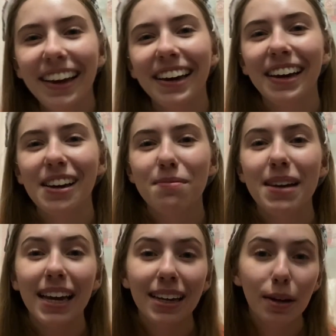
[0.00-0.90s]

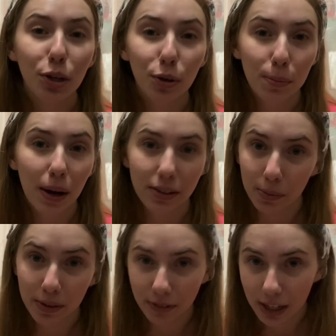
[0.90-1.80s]
And you could
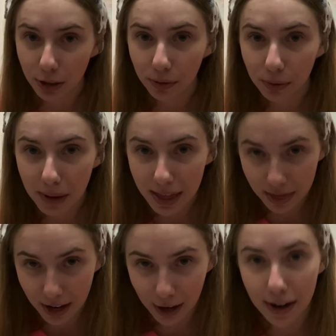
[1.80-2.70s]
possibly find your roommate
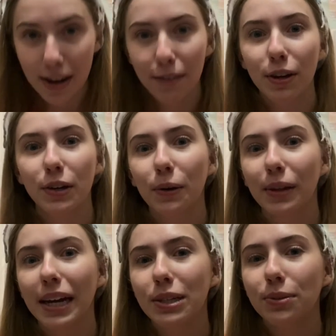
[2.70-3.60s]
there if you don't
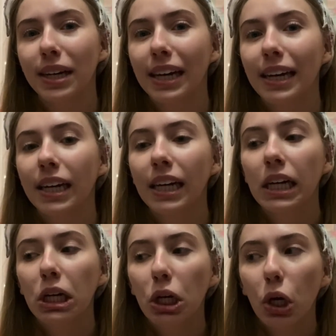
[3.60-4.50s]
like doing it
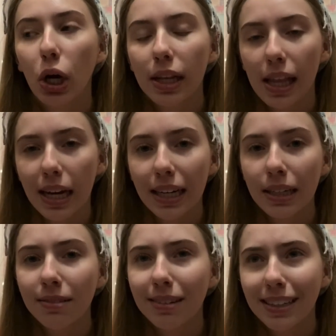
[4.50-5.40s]
online,
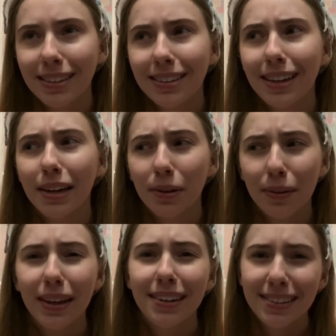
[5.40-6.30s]
because I know
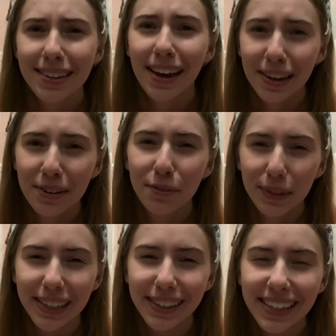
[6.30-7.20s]
that is kind of
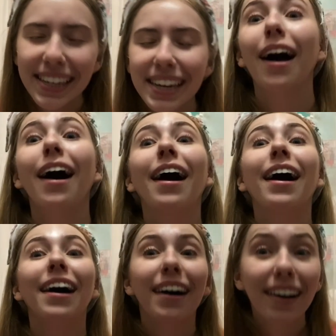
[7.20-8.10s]
weird.
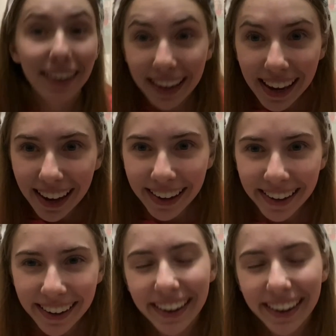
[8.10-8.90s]
Again,